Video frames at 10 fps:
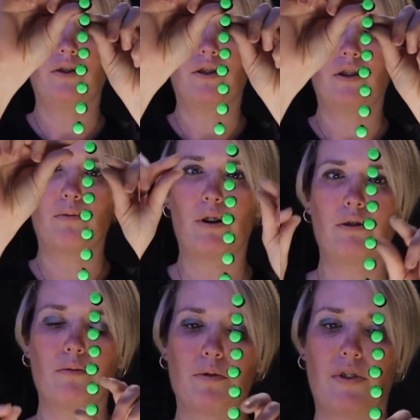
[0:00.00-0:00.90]
So there's one
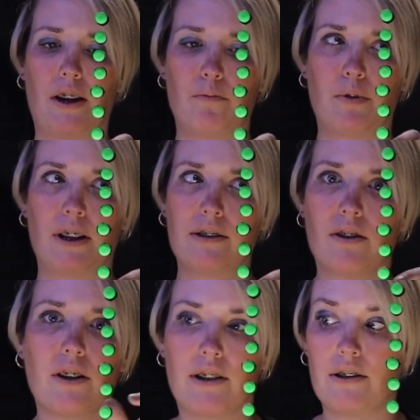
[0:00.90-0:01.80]
group of eight, but that's
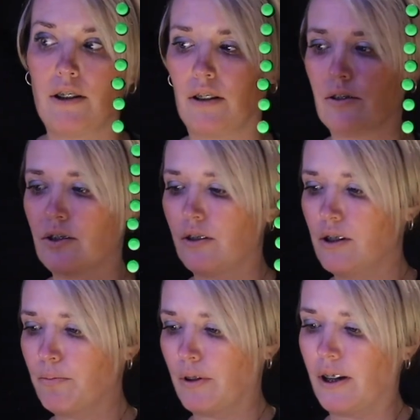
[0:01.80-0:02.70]
not eighteen. So
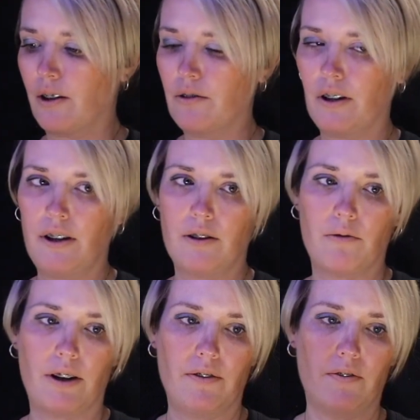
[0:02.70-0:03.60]
let's bring out
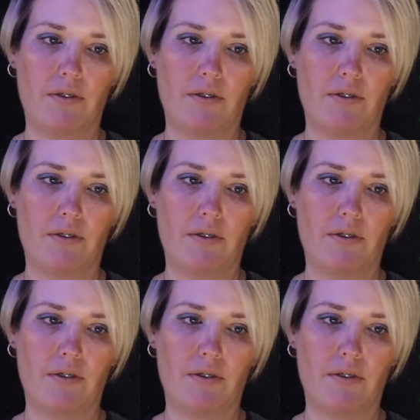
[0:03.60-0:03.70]
another one.